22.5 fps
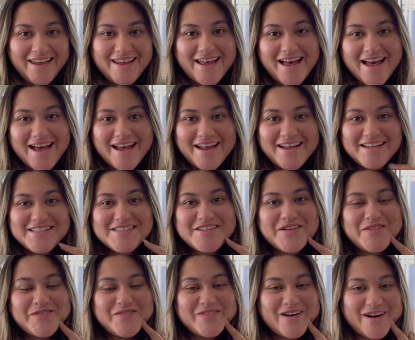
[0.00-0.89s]
guys,
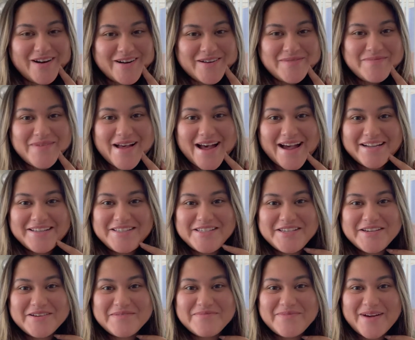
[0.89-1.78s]
welcome back
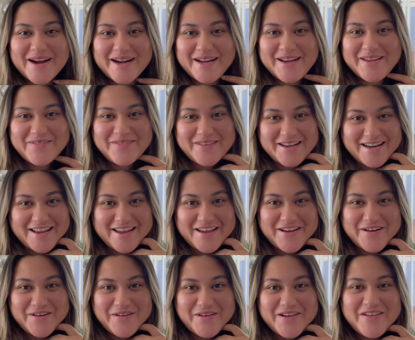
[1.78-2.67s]
to your brand new video.